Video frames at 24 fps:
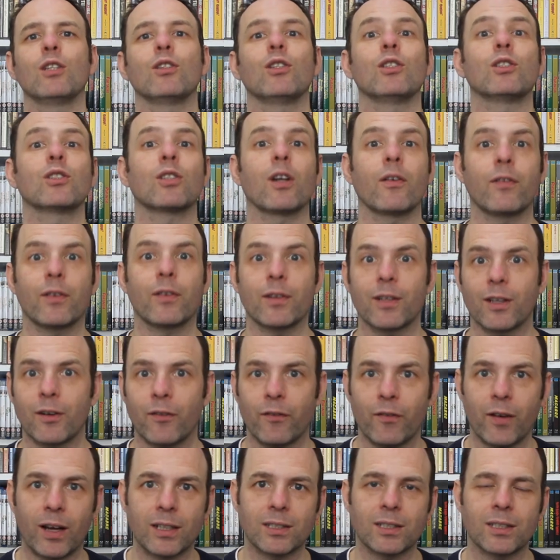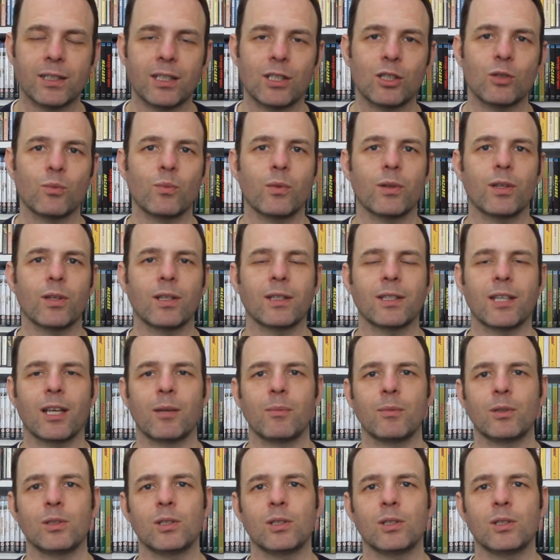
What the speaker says: discover their fascination with the time